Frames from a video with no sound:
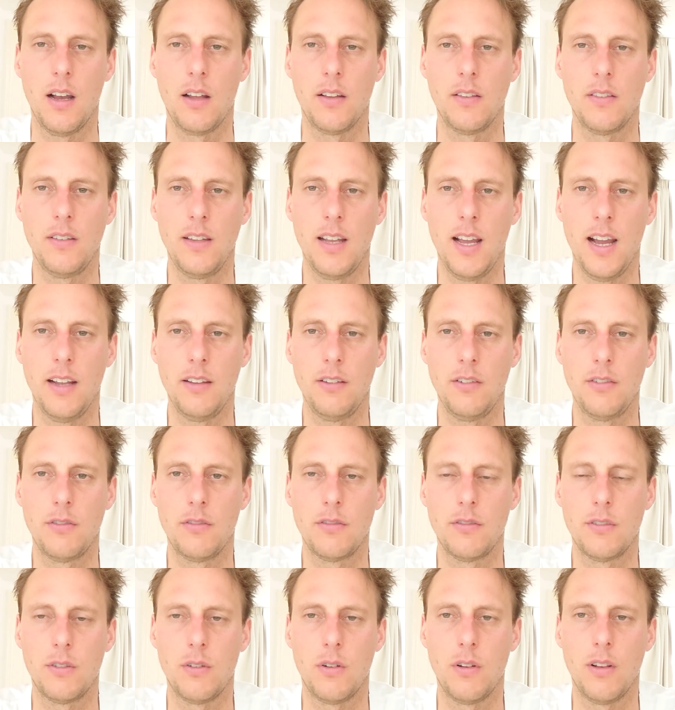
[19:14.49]

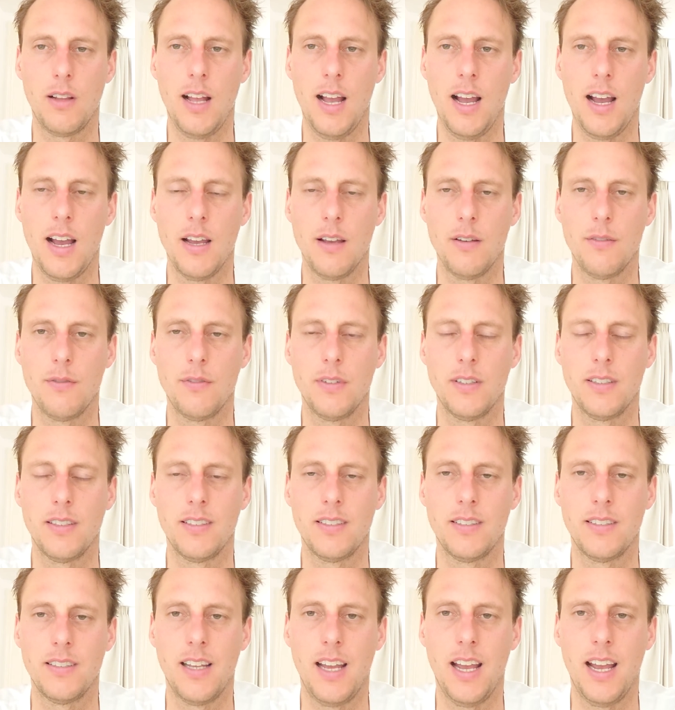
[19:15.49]
unnatural life,
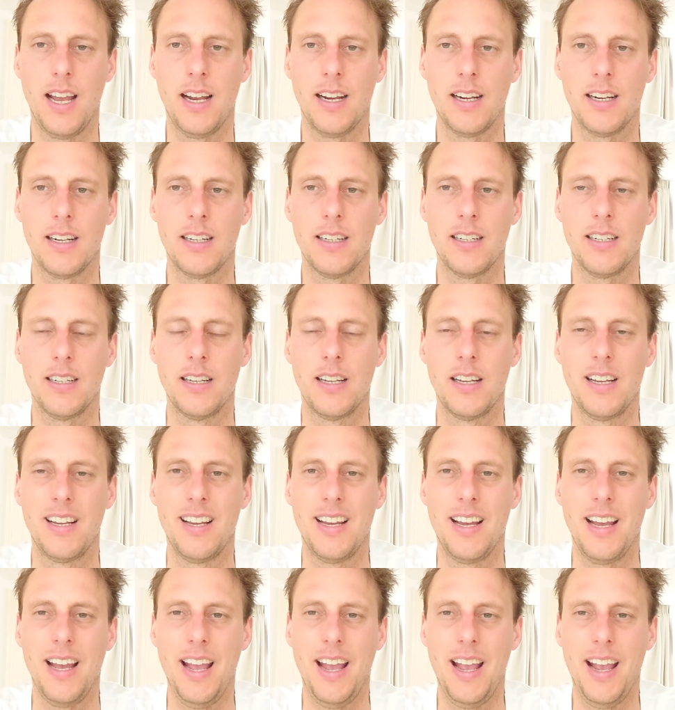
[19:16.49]
and there
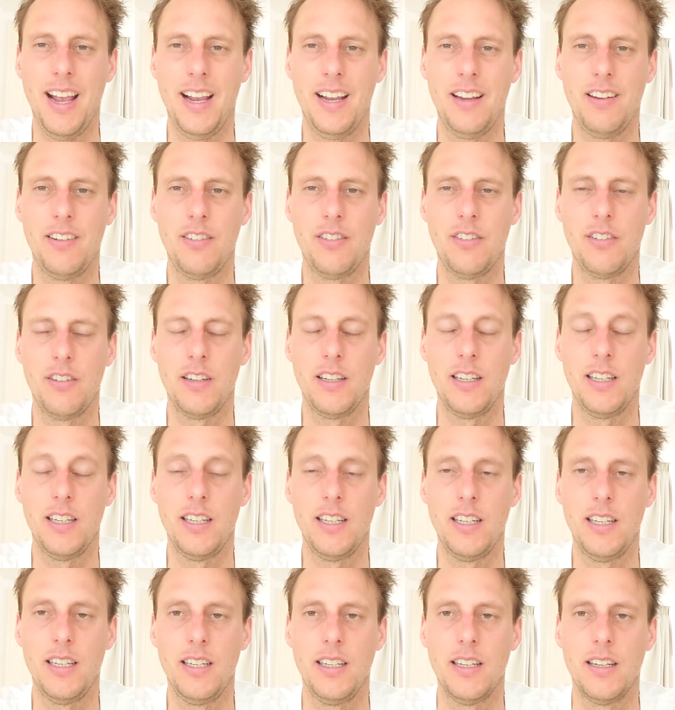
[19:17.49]

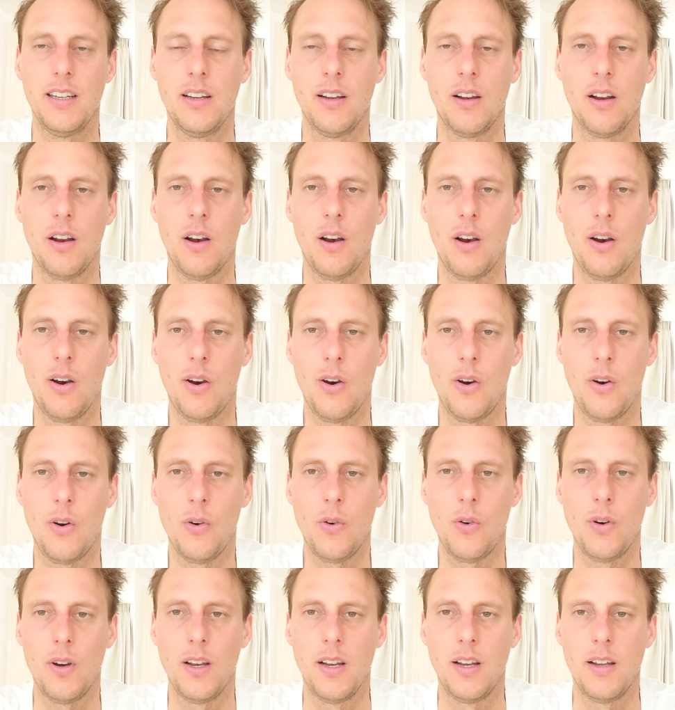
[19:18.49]
actually
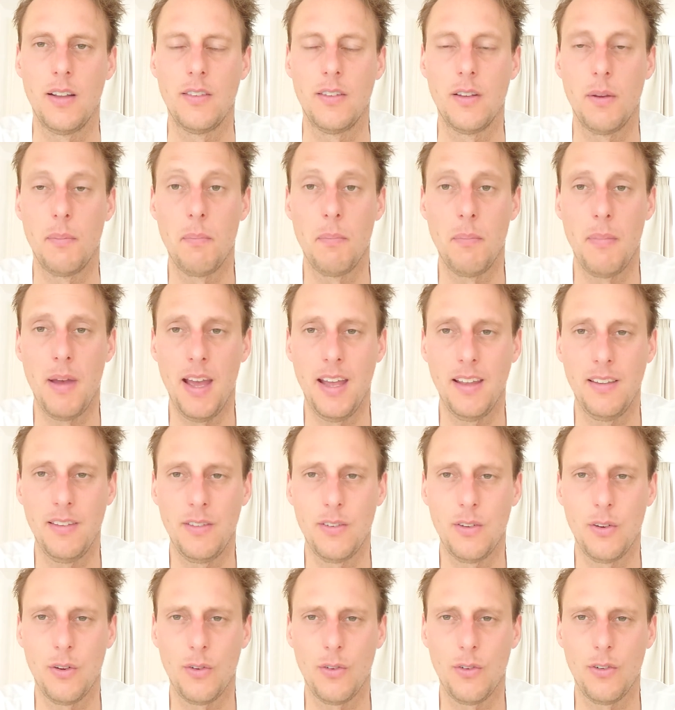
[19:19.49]
all the
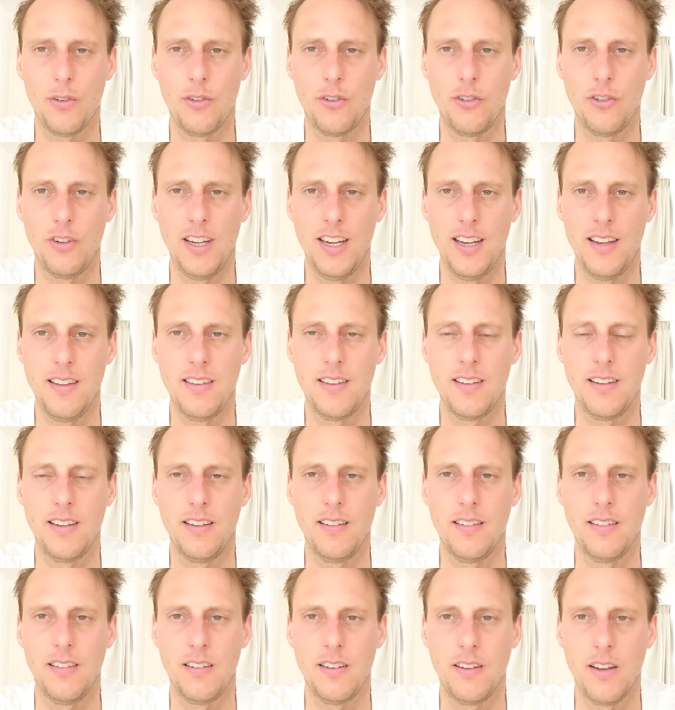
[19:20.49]
mental shit
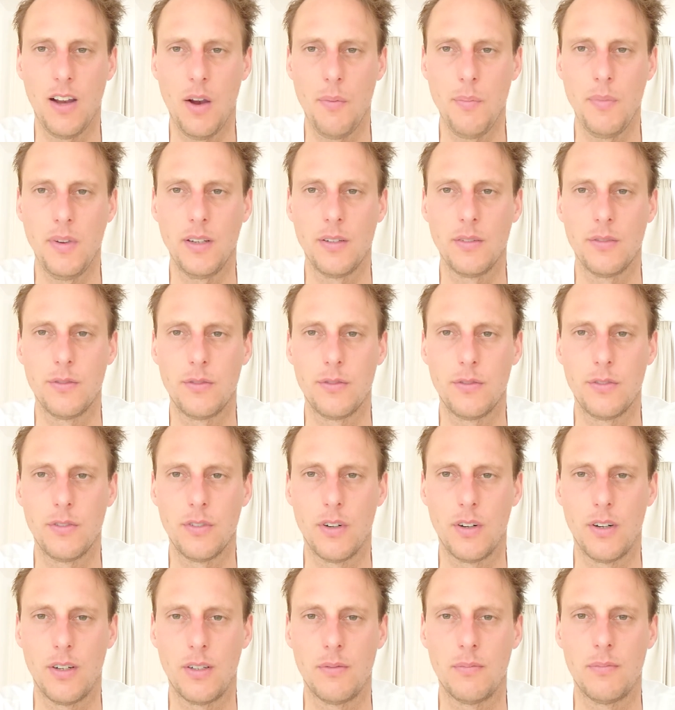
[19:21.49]
is coming
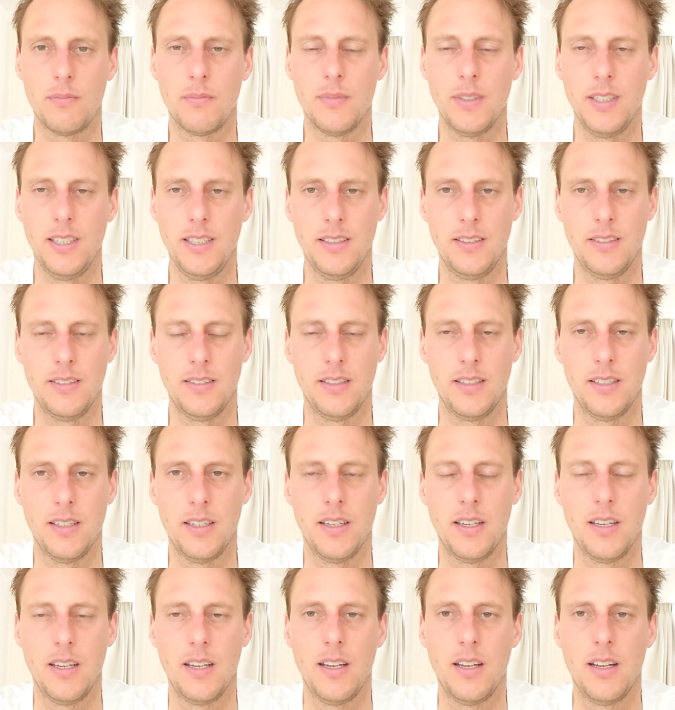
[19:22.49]
from in
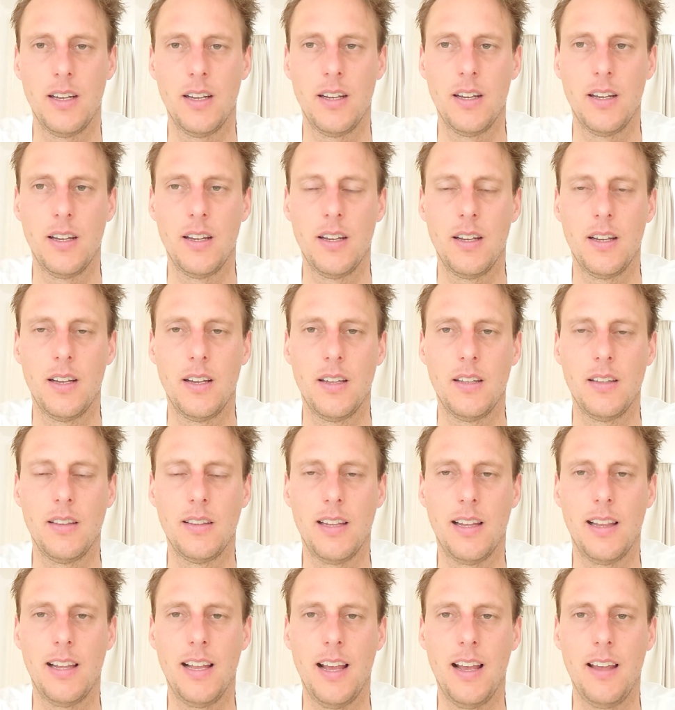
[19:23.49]

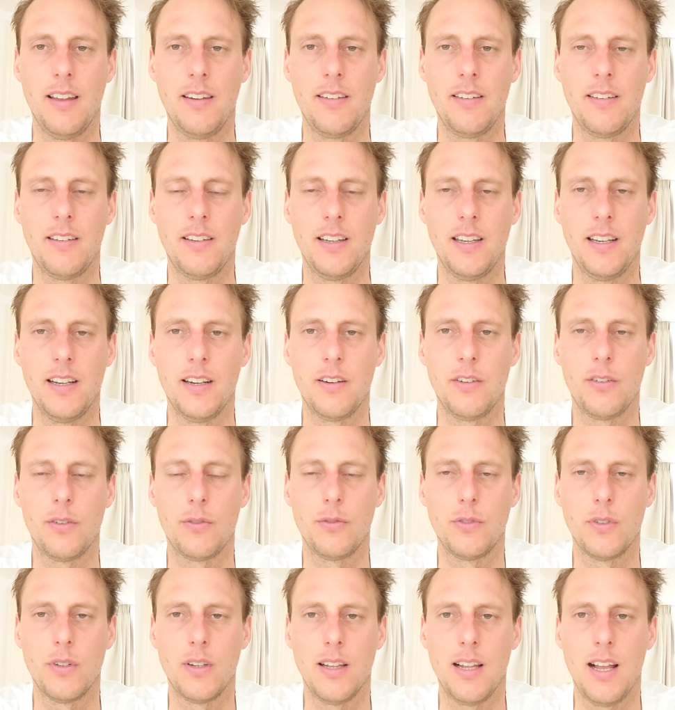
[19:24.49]
the last years
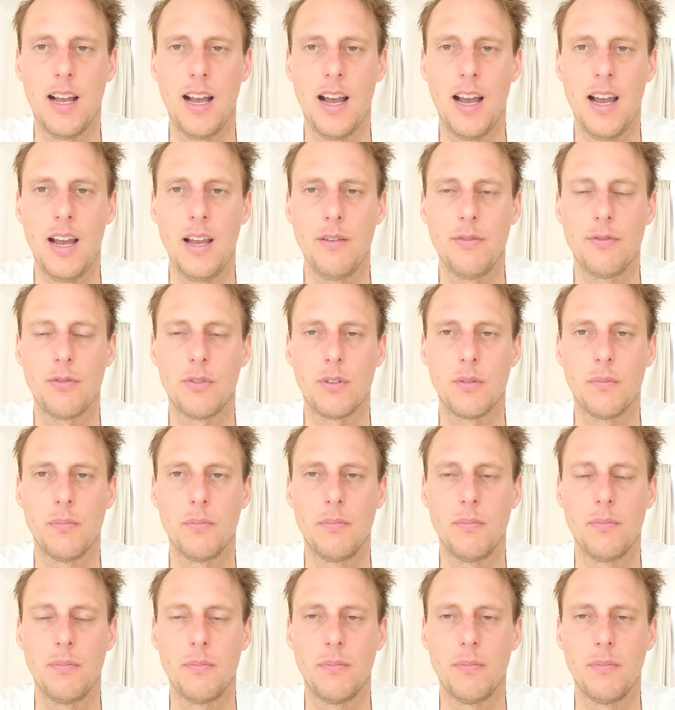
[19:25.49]
of your life, or